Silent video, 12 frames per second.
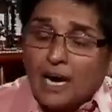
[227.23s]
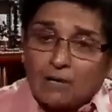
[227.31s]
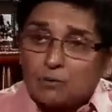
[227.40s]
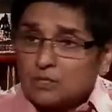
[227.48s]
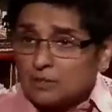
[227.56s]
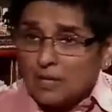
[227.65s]

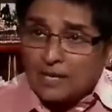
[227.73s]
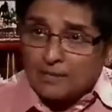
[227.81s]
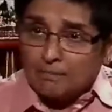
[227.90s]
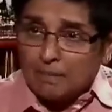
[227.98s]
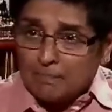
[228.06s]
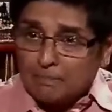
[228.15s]
I was,
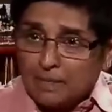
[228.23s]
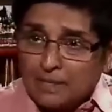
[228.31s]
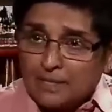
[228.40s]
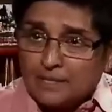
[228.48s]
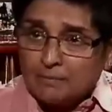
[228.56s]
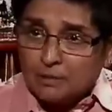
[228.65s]
I
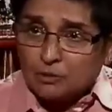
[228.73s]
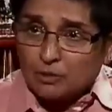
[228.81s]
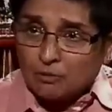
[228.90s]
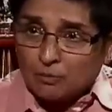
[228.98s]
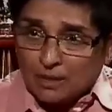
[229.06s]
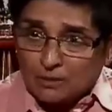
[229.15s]
remember in Mizo,